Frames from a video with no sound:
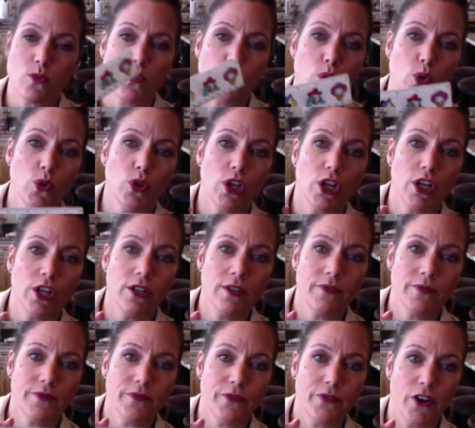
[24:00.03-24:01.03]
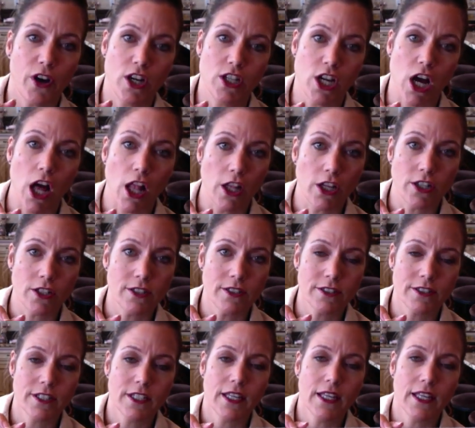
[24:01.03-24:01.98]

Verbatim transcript: ruler for $1